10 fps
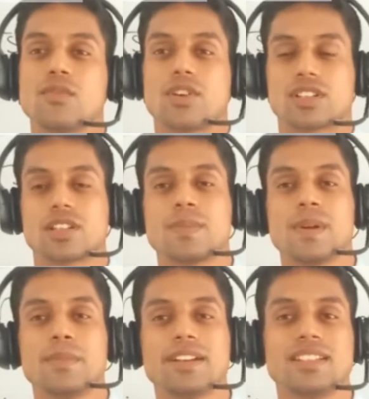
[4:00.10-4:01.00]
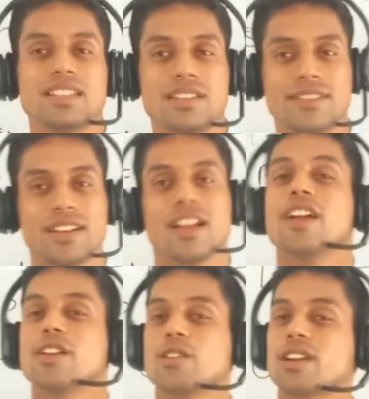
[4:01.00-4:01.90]
WhatsApp number is given.
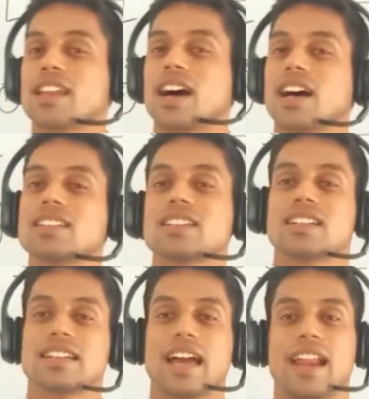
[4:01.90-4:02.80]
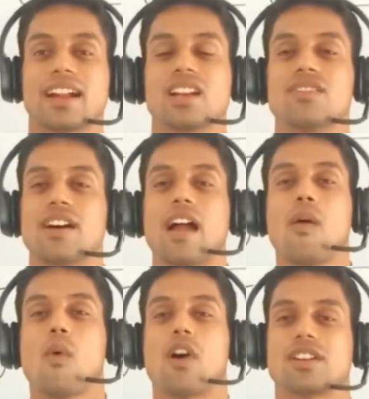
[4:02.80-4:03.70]
You can ask directly via
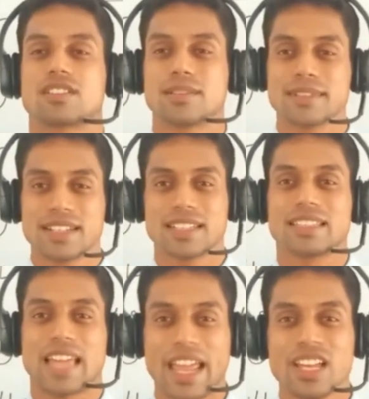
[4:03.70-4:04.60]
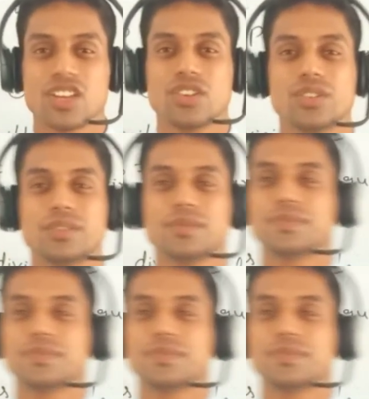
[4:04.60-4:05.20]
WhatsApp. Thank you.